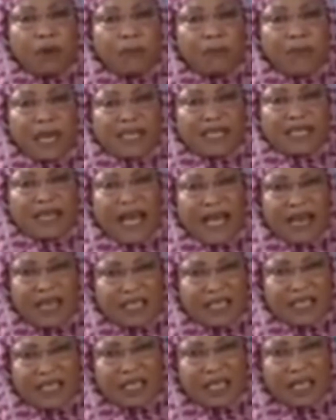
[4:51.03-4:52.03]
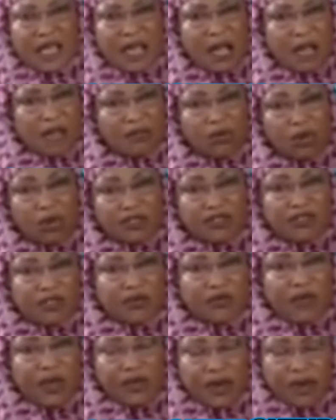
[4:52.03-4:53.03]
mentality, which
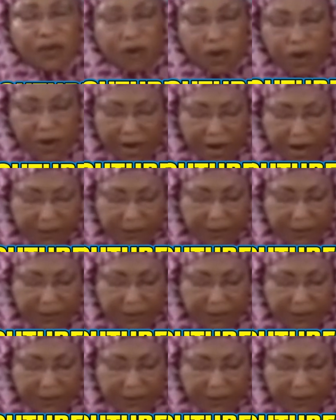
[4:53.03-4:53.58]
is very wrong.